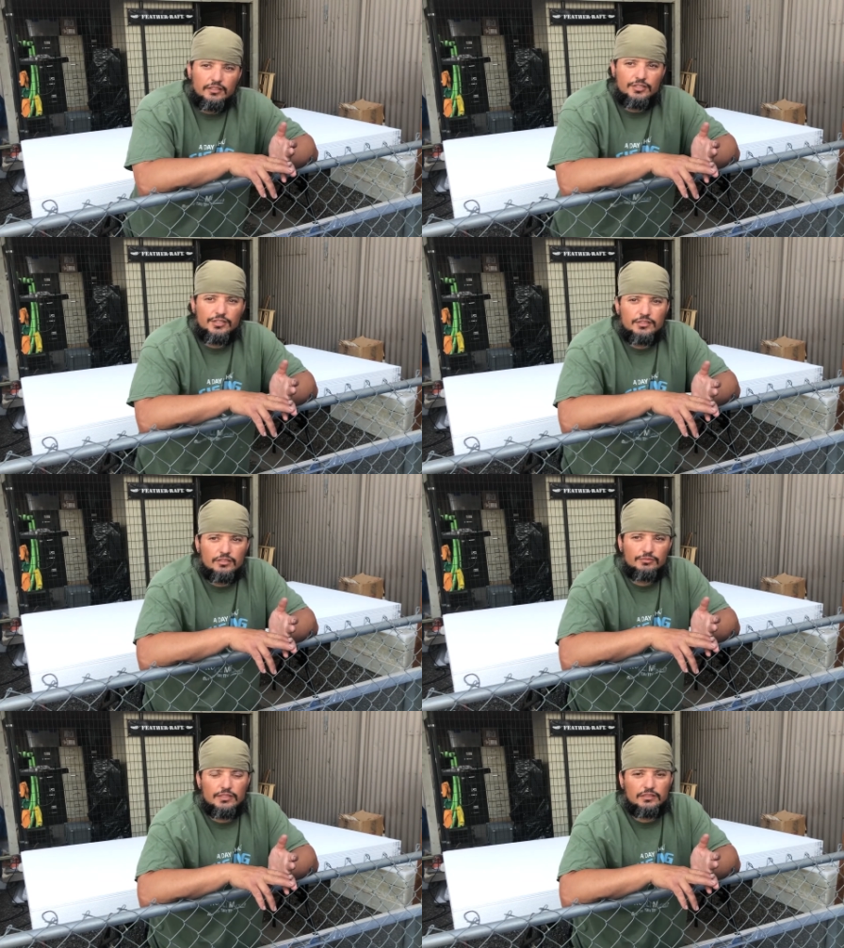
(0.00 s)
She just
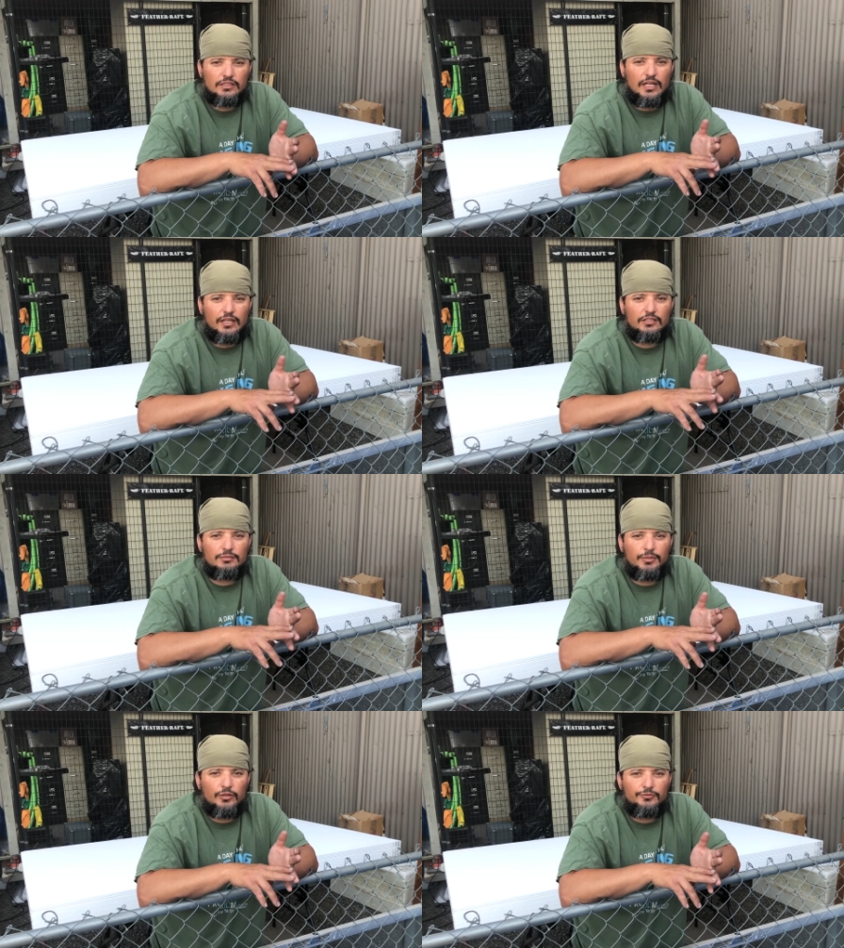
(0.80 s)
recently got into
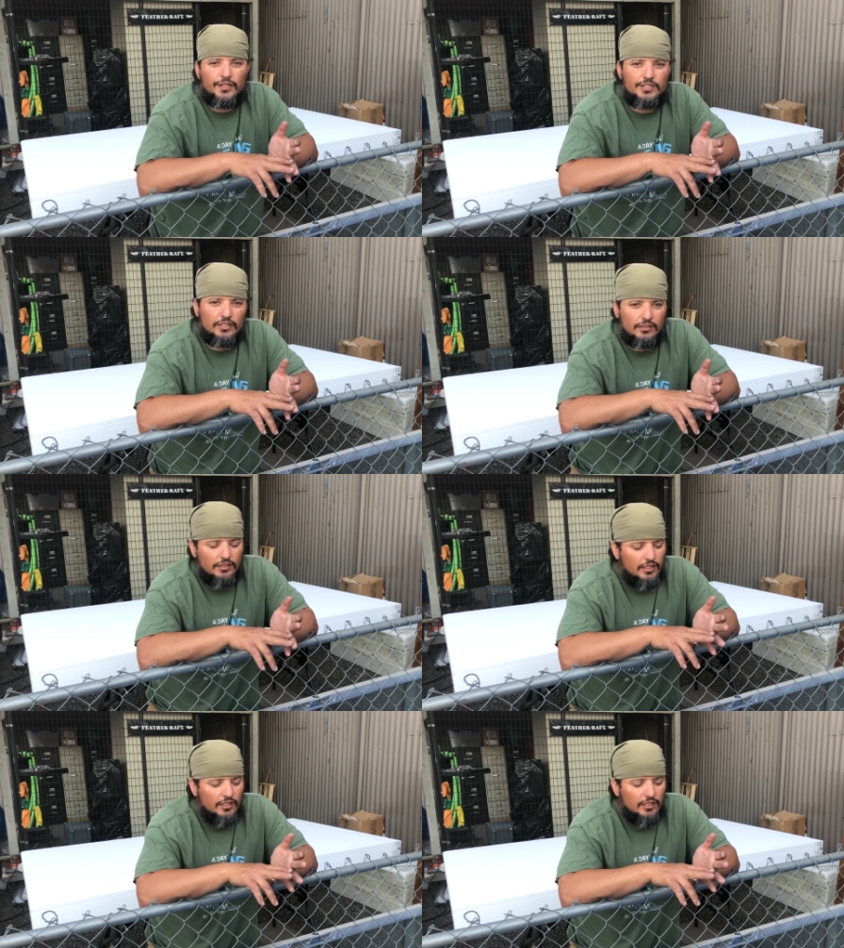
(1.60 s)
bow fishing.